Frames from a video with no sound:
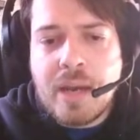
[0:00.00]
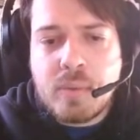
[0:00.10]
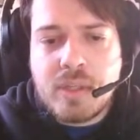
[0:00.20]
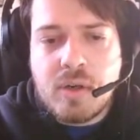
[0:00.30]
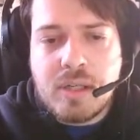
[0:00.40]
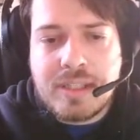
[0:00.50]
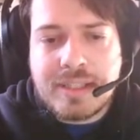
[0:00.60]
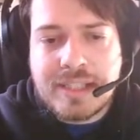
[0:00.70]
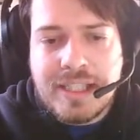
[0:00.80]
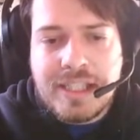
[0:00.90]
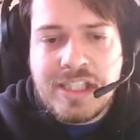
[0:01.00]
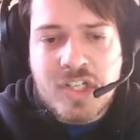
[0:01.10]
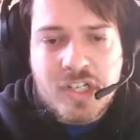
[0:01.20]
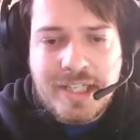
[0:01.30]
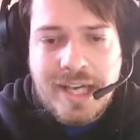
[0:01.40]
and we call this
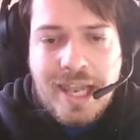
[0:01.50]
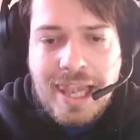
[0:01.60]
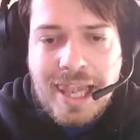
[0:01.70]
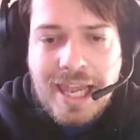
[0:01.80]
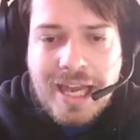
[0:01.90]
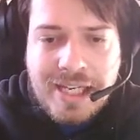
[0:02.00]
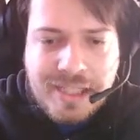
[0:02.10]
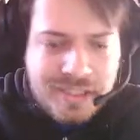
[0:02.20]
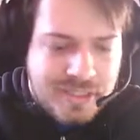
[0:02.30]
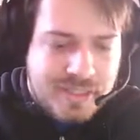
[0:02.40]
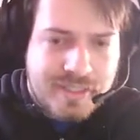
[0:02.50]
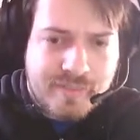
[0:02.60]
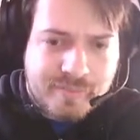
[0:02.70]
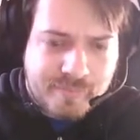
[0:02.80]
initialize.